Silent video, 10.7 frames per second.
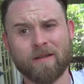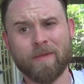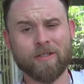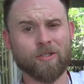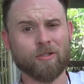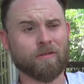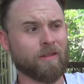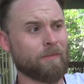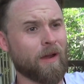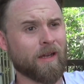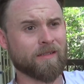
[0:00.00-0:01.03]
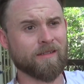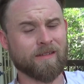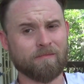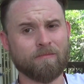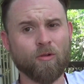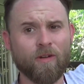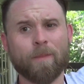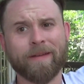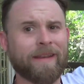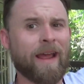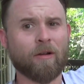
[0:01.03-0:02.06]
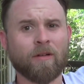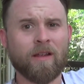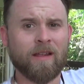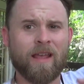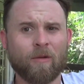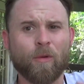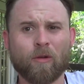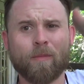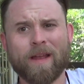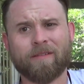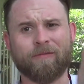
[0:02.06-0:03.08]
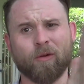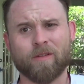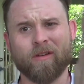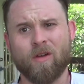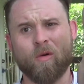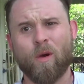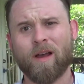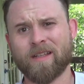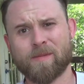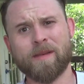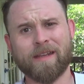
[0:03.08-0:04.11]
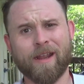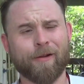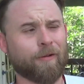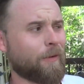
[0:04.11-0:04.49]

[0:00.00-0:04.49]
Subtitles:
to make sure that the box doesn't move up and down and wiggle back and forth while it's being carried